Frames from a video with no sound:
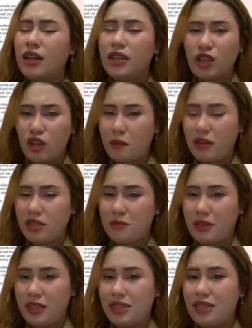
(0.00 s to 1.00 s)
record
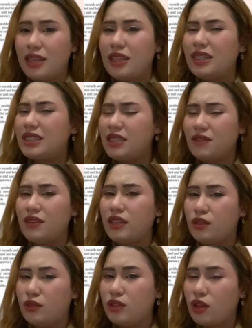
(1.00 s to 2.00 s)
management is achieving
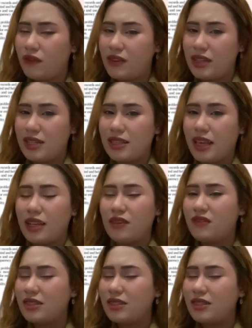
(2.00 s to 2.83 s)
good governance and